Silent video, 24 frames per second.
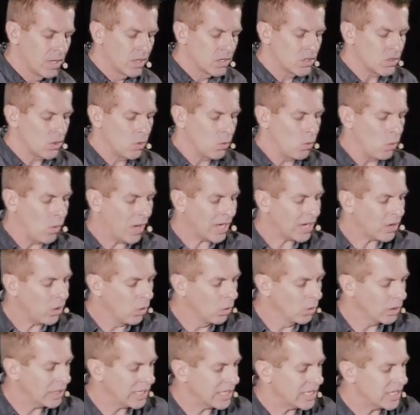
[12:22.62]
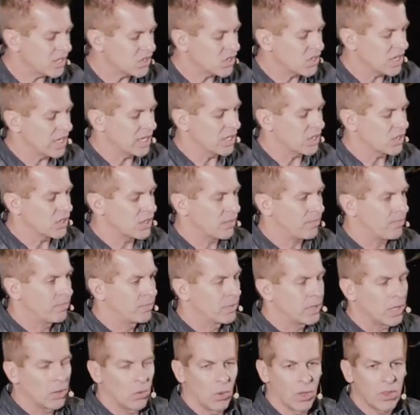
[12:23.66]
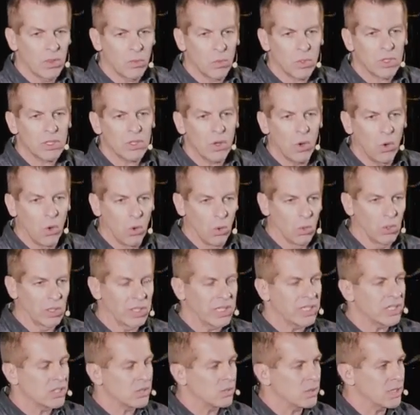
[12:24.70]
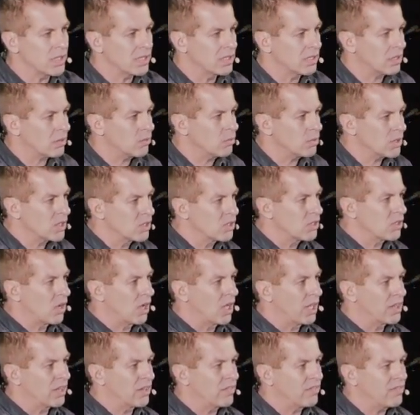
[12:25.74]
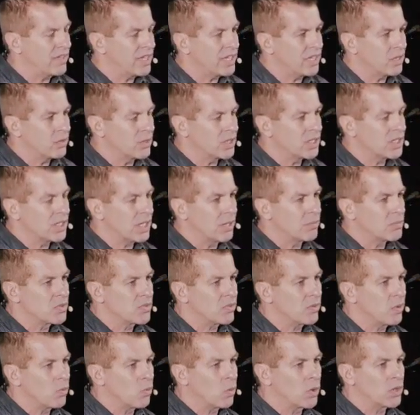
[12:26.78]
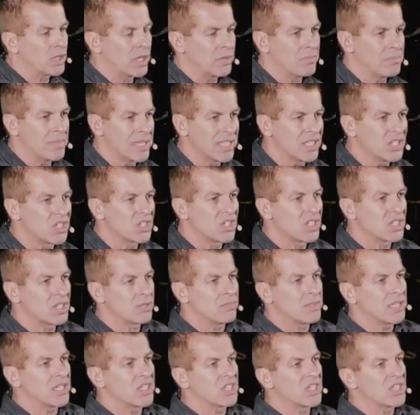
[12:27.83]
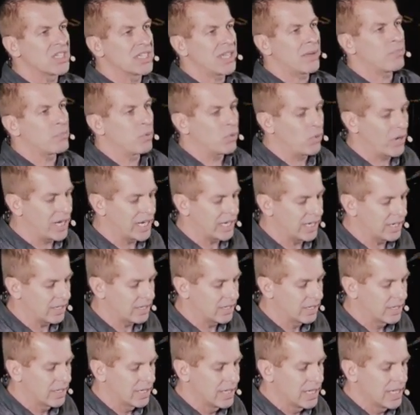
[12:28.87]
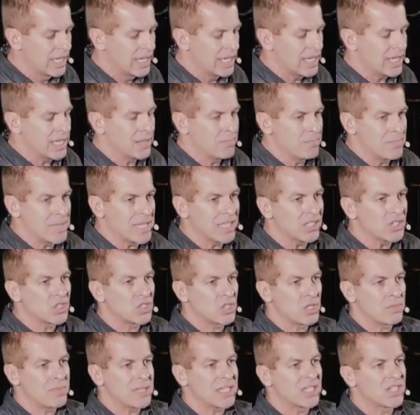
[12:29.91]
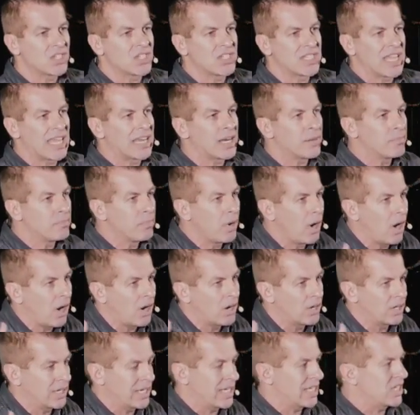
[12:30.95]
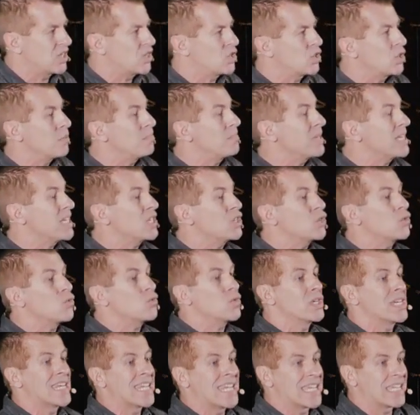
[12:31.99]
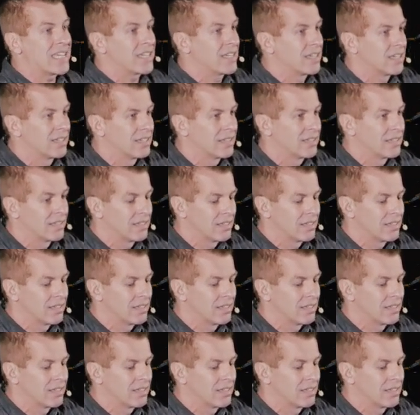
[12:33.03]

So, what holiness is? Well, the word holy, as we, we saw in the video, is comes from a word that means to be separated. It means to be set apart. It's to be unique.